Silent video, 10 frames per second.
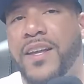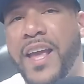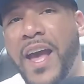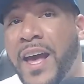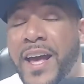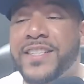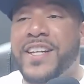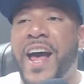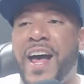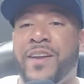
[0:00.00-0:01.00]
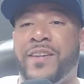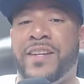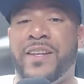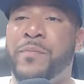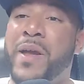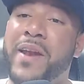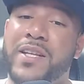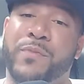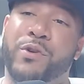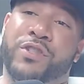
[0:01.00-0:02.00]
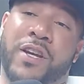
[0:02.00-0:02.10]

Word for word: Yeah, it's maybe that's bougie of